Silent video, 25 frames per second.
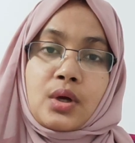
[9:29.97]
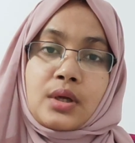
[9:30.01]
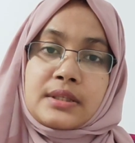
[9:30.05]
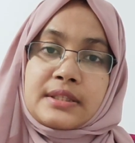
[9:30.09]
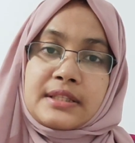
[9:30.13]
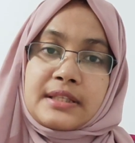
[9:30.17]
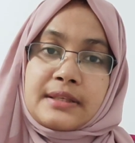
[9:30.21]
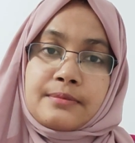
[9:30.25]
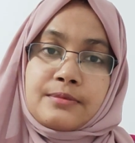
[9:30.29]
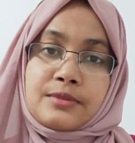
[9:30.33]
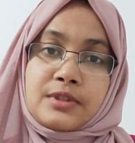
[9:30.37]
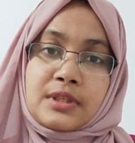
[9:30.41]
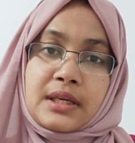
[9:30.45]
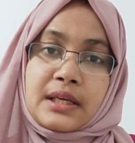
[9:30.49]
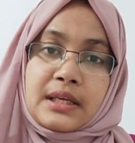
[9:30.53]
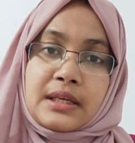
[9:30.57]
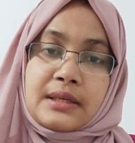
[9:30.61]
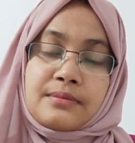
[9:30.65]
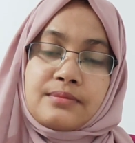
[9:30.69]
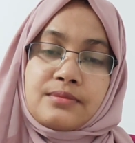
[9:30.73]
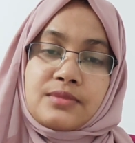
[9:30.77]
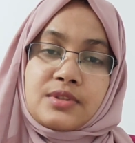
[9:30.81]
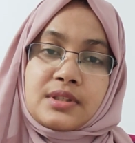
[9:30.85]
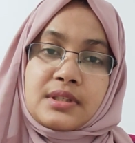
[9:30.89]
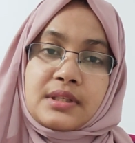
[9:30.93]
or
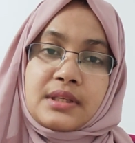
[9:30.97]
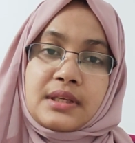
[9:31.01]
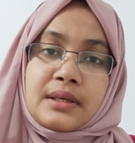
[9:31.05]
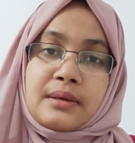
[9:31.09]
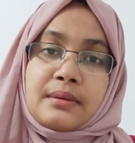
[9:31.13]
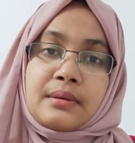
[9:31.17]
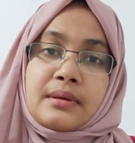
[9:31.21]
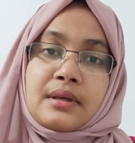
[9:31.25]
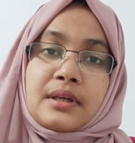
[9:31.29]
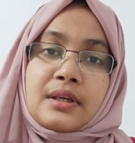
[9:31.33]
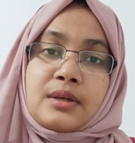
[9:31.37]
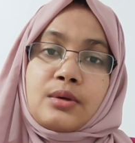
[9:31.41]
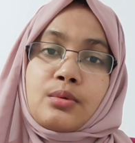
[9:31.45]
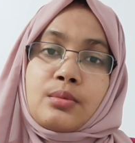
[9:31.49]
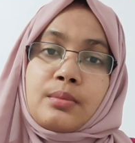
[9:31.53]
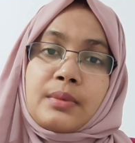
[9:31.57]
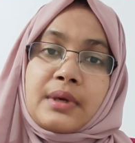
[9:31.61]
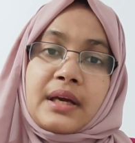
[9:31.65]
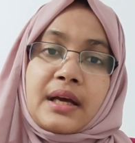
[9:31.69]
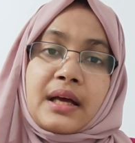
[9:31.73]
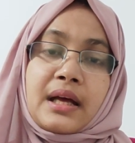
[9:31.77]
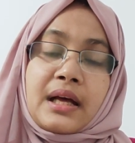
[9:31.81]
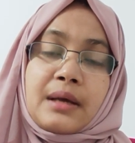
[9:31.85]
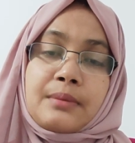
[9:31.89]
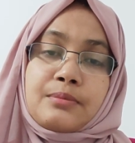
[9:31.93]
sometimes you
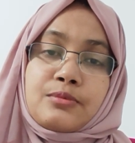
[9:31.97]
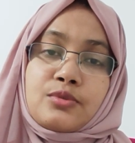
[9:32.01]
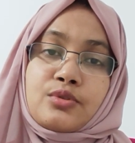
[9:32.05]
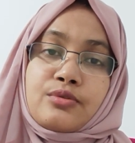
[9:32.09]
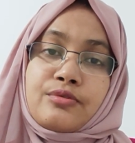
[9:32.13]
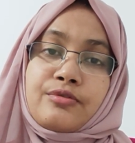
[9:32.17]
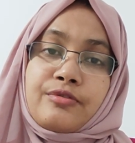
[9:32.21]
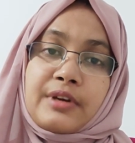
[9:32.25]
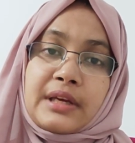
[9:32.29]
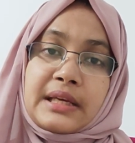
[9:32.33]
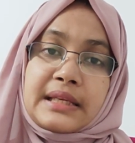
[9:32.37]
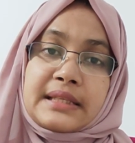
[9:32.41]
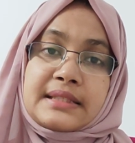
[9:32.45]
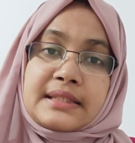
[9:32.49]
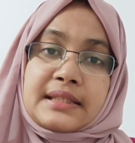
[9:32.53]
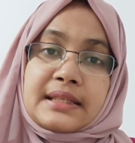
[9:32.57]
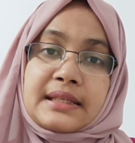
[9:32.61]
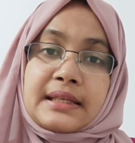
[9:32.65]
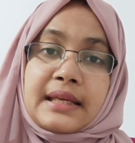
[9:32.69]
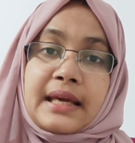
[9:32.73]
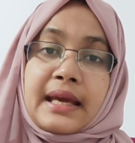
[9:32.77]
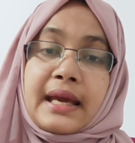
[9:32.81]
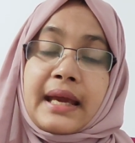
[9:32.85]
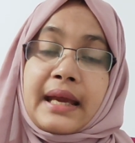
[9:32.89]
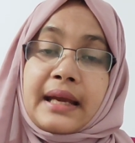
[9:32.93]
may have to face
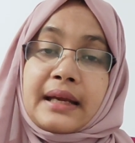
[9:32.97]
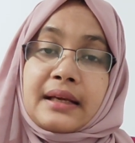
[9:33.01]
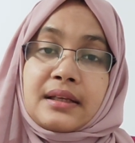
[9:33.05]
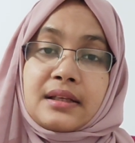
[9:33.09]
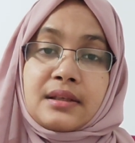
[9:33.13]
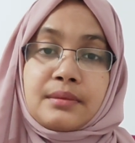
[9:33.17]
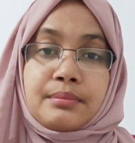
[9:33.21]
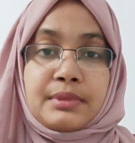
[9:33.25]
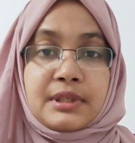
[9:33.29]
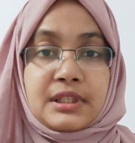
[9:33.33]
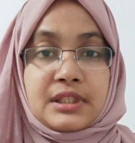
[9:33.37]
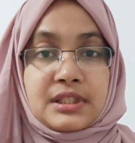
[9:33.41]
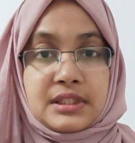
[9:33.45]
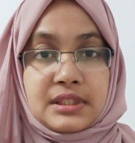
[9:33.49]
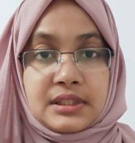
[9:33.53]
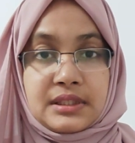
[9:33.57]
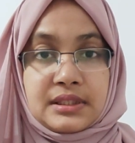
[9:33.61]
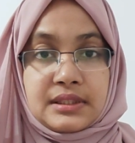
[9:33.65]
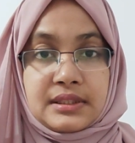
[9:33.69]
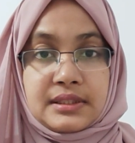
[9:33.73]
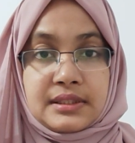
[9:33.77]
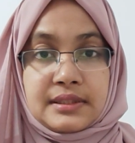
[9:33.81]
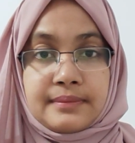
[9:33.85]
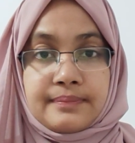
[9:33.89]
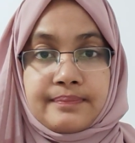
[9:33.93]
an angry
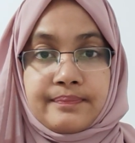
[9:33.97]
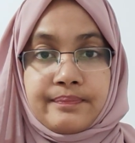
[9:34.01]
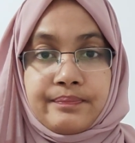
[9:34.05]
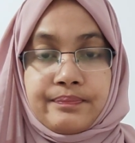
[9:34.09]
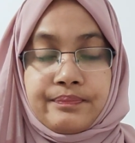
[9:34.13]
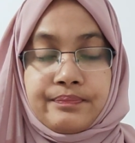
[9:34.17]
patient